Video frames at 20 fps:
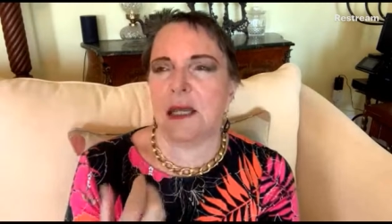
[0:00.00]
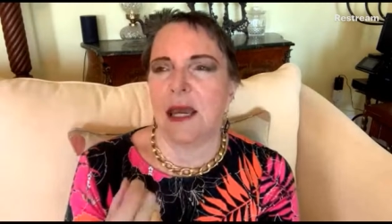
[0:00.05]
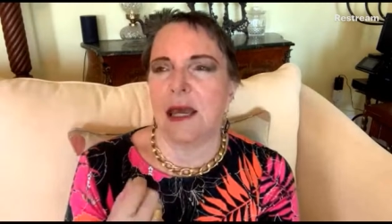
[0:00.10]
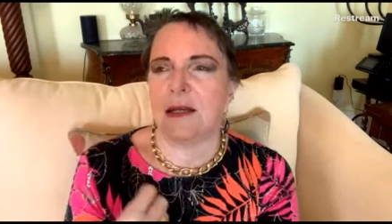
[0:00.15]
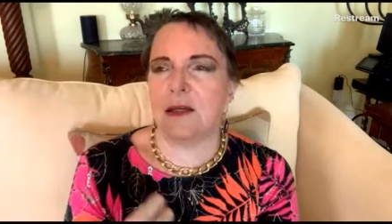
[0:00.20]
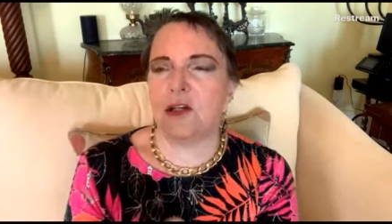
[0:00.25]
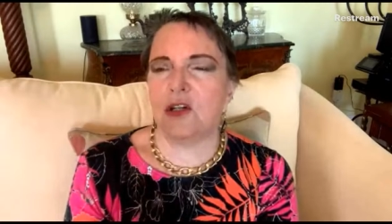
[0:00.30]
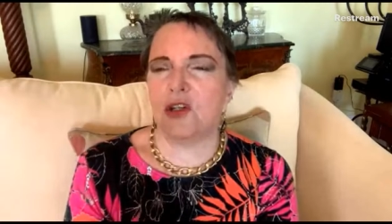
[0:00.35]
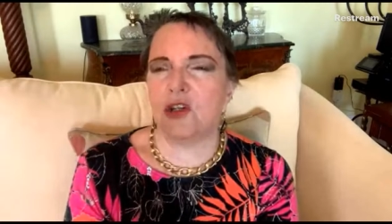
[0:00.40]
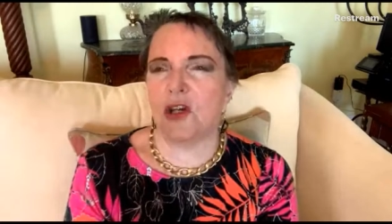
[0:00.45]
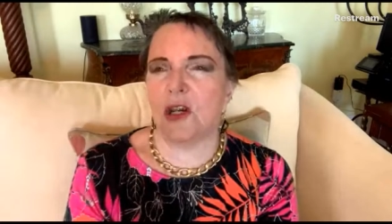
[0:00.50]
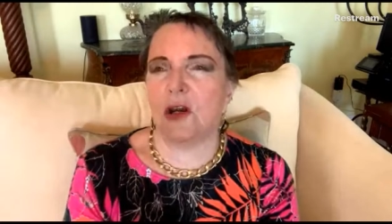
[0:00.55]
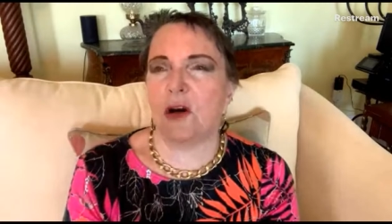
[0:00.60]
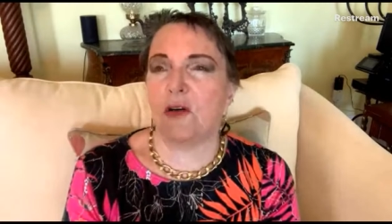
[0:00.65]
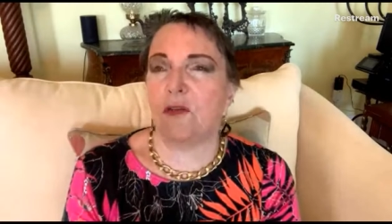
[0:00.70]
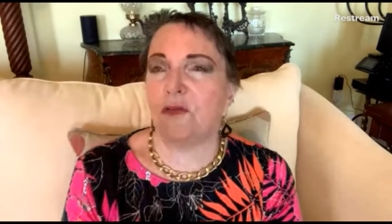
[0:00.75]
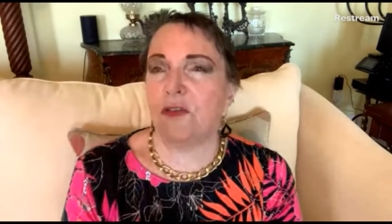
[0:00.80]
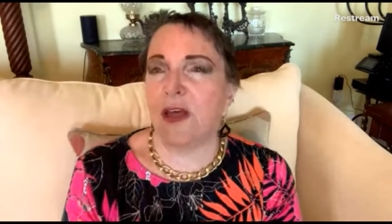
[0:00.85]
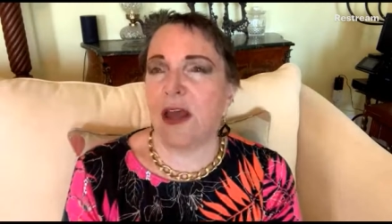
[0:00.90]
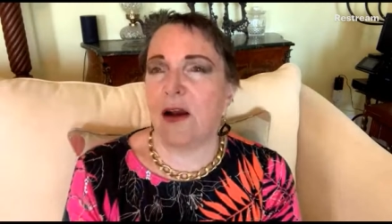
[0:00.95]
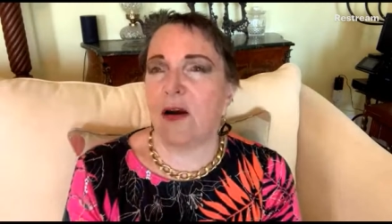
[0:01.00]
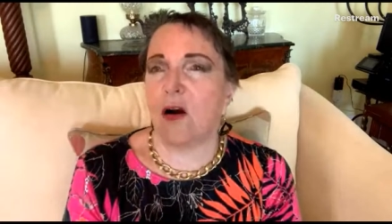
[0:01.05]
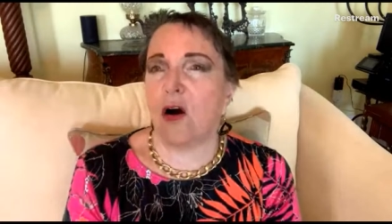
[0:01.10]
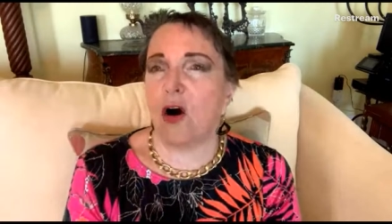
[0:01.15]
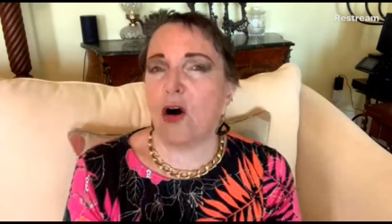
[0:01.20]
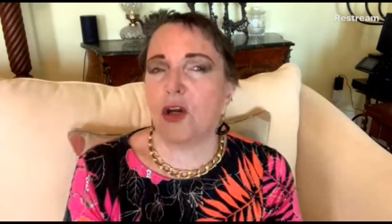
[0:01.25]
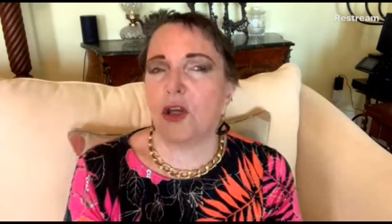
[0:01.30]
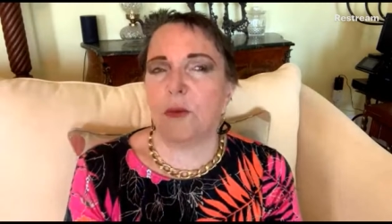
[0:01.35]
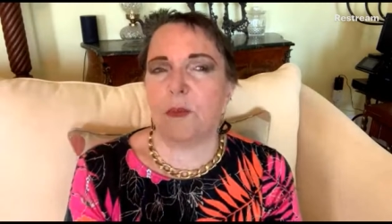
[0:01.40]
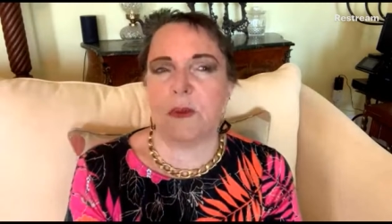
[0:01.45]
the energy of their
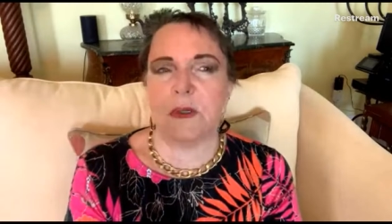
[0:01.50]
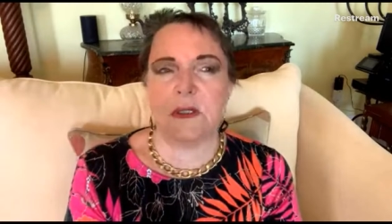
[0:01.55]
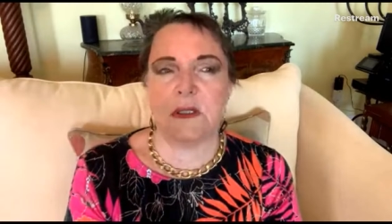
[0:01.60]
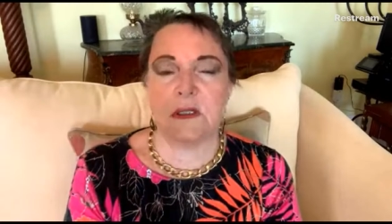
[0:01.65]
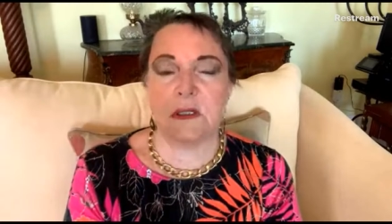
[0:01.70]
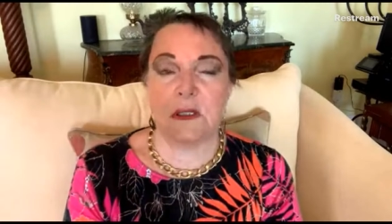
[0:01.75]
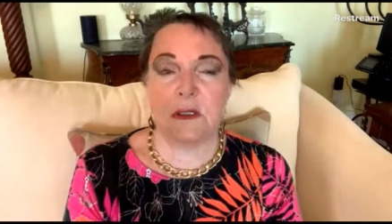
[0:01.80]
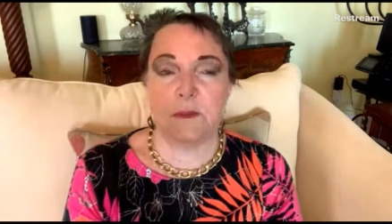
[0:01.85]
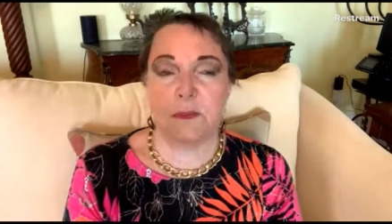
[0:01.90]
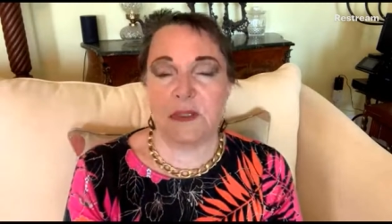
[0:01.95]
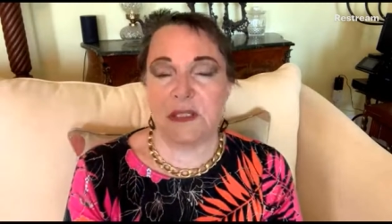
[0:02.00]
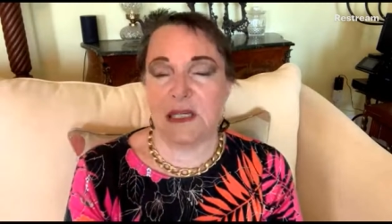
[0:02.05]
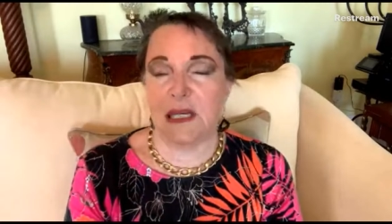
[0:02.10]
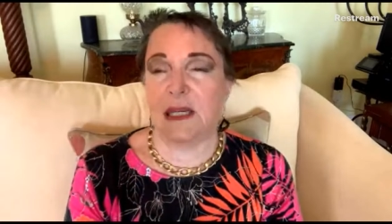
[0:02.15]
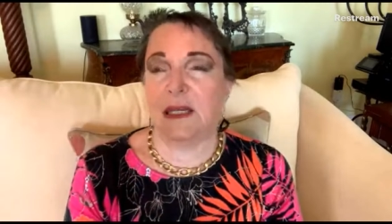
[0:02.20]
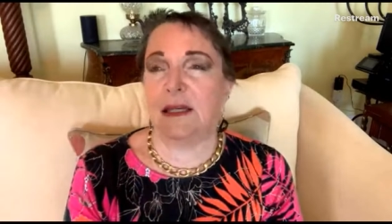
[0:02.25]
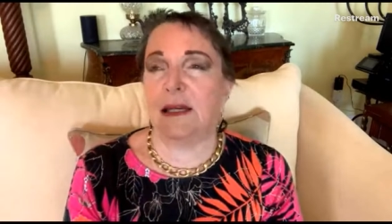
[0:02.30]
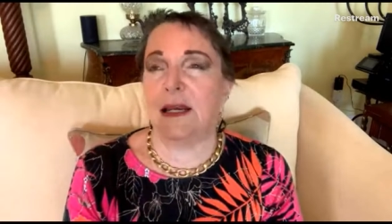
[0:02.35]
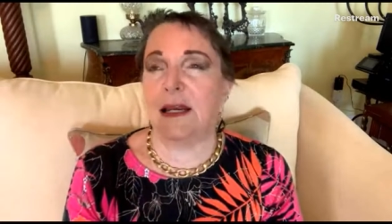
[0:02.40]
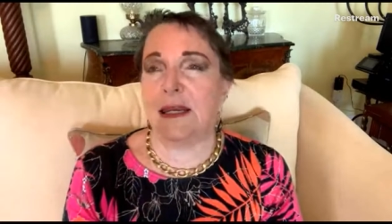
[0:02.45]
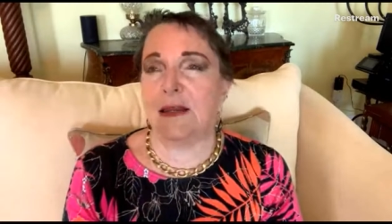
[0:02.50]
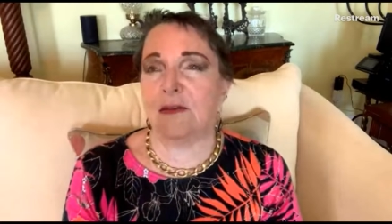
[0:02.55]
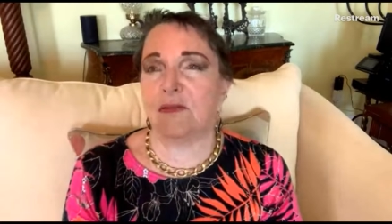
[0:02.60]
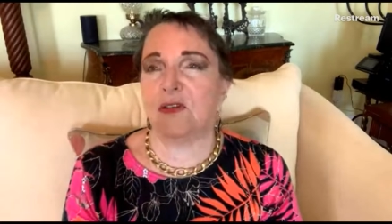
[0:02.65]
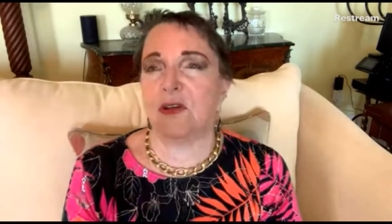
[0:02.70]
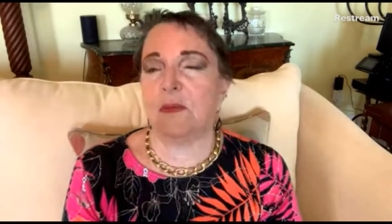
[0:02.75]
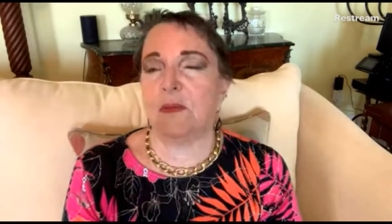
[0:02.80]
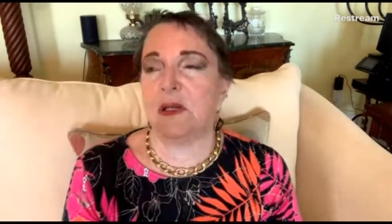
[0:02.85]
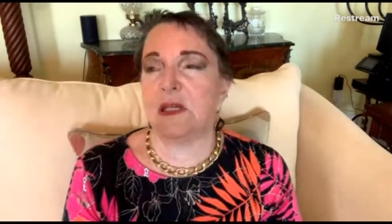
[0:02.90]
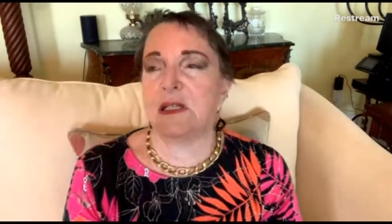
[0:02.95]
occupants, and particularly if
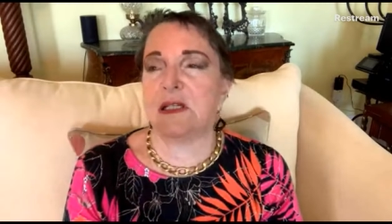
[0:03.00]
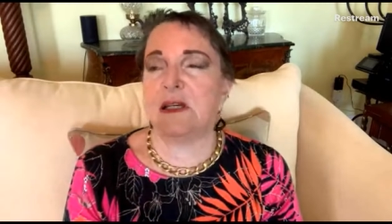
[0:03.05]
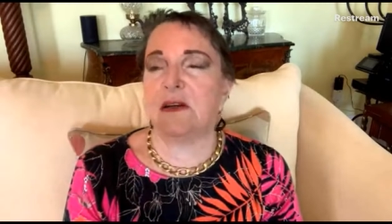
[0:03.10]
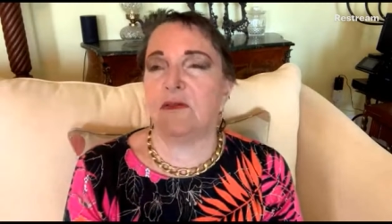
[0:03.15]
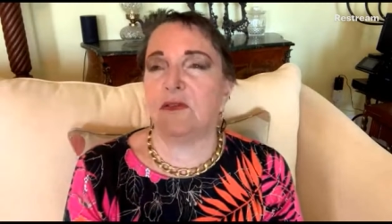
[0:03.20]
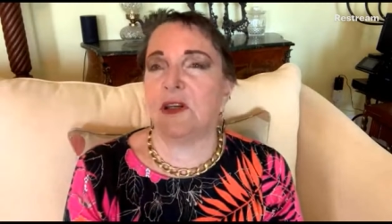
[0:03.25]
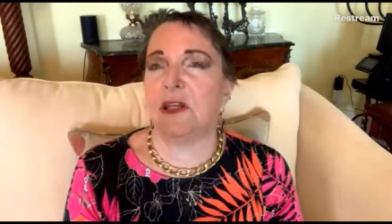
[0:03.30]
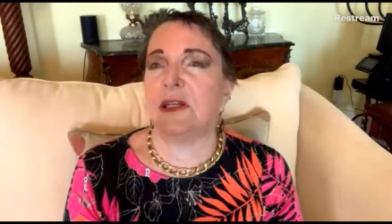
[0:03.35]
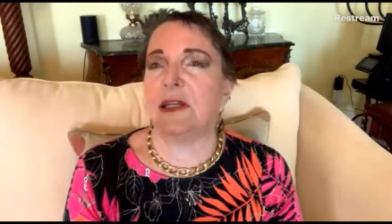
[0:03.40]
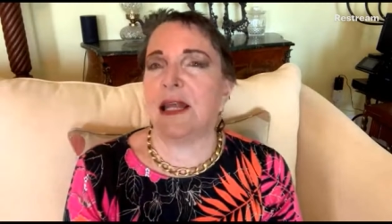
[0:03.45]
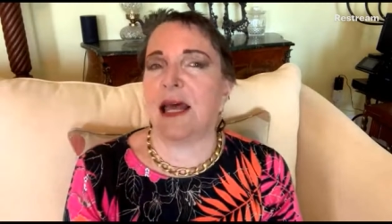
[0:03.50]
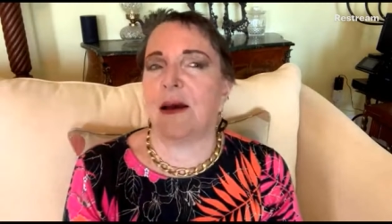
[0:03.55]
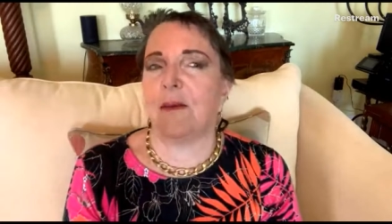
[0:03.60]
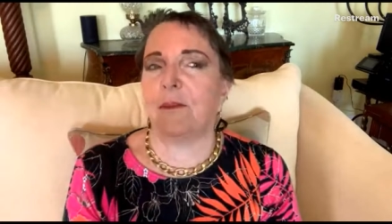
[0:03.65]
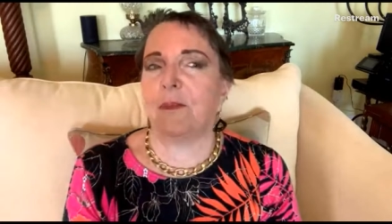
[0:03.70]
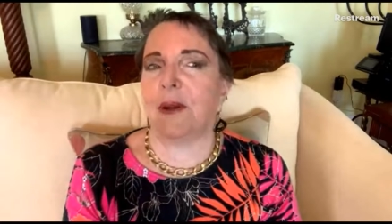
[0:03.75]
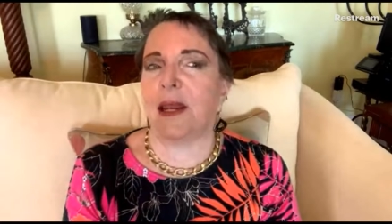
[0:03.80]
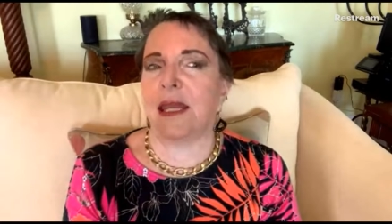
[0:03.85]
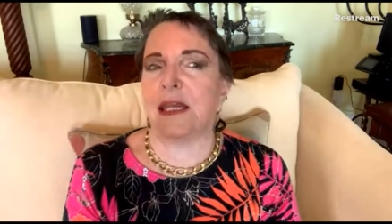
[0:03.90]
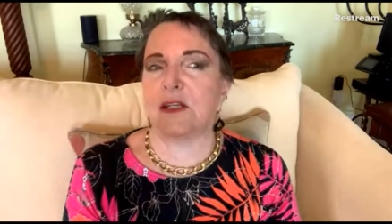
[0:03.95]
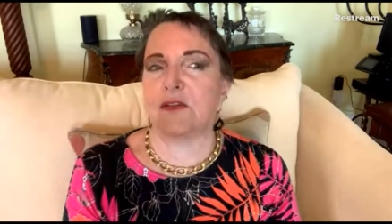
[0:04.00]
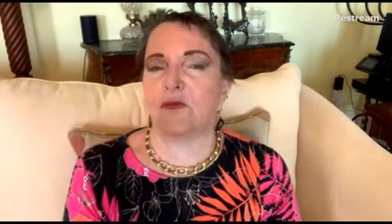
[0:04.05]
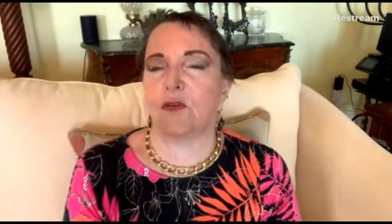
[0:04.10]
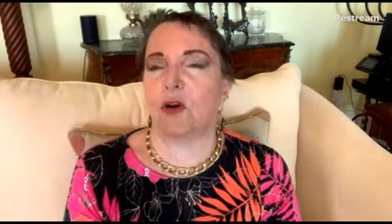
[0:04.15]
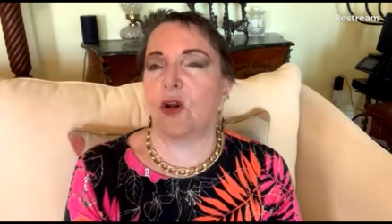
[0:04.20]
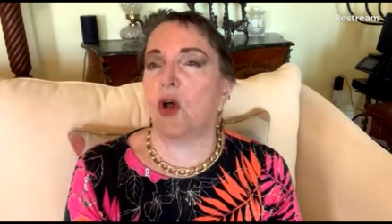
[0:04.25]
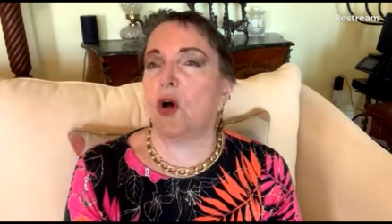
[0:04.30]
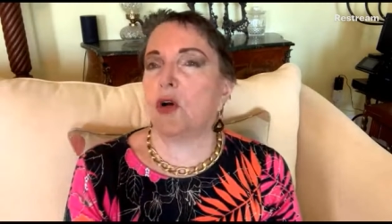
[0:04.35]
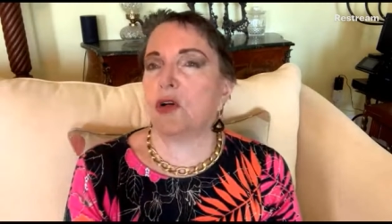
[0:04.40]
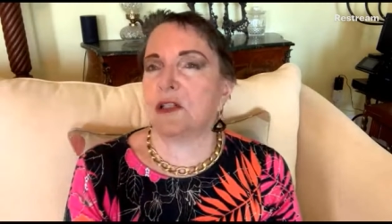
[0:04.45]
somebody's lived in that place
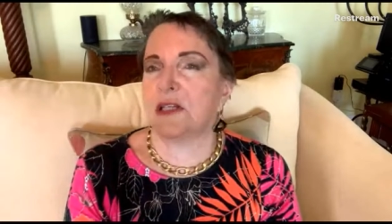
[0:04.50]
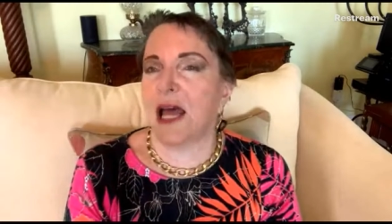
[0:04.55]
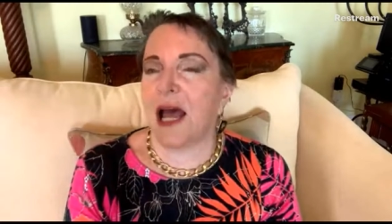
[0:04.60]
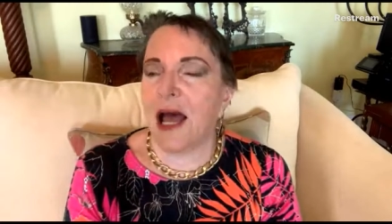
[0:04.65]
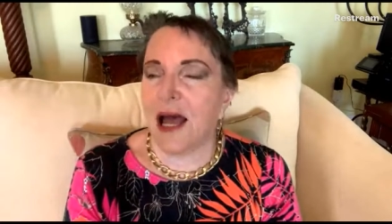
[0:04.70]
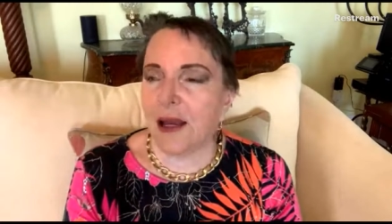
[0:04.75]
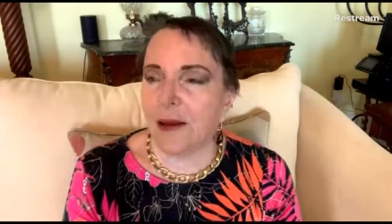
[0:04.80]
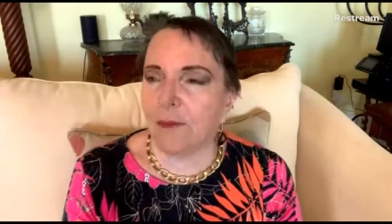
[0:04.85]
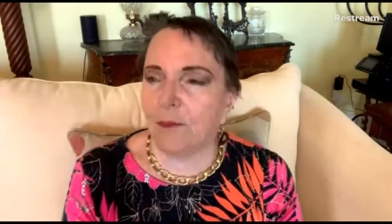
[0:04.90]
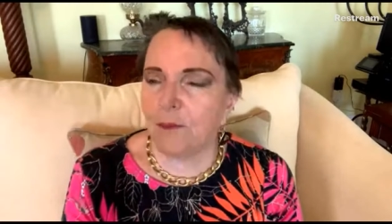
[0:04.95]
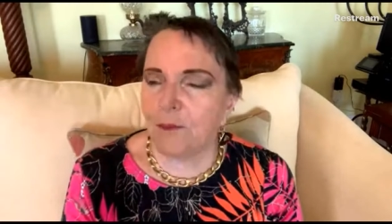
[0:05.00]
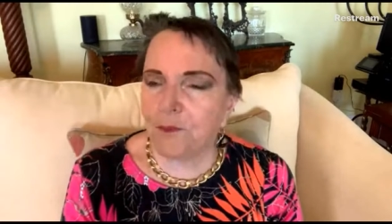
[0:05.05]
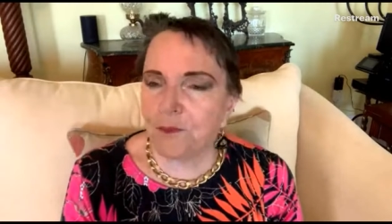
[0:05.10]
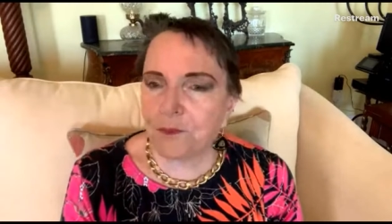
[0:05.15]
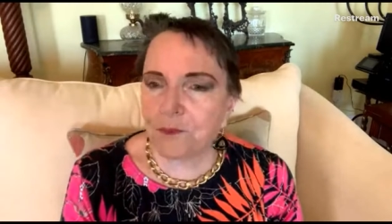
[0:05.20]
for a long time.